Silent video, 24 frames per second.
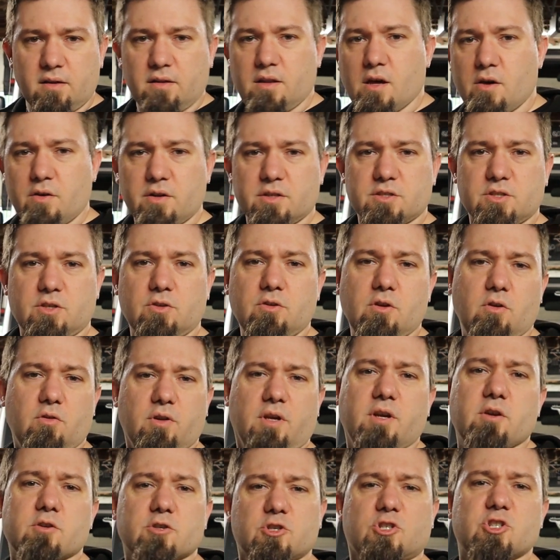Notice you
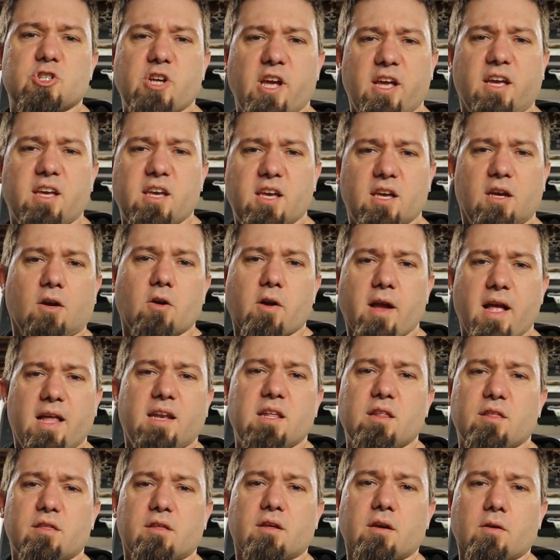don't hear shaking or
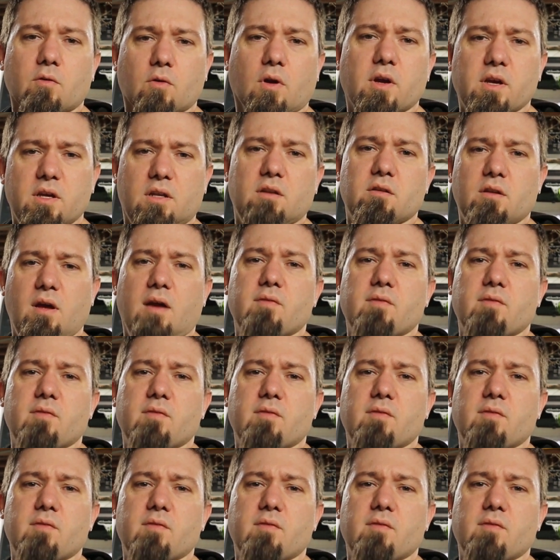anything, right?